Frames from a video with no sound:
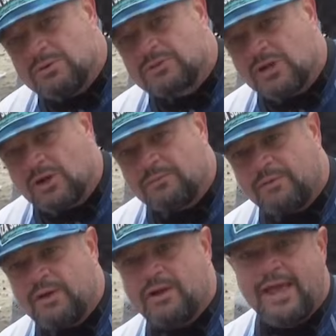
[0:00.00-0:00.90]
surf
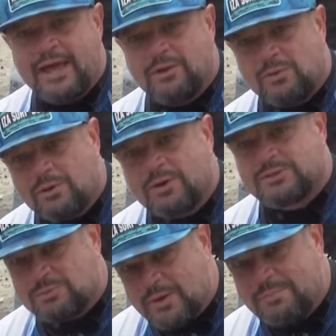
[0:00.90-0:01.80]
and or
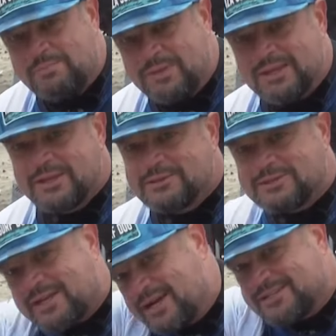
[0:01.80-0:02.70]
swim. They
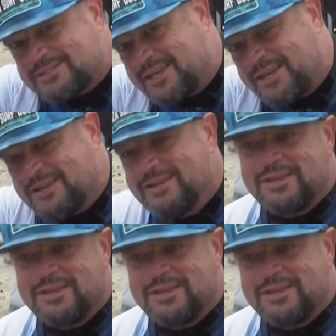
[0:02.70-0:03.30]
usually kind of sink.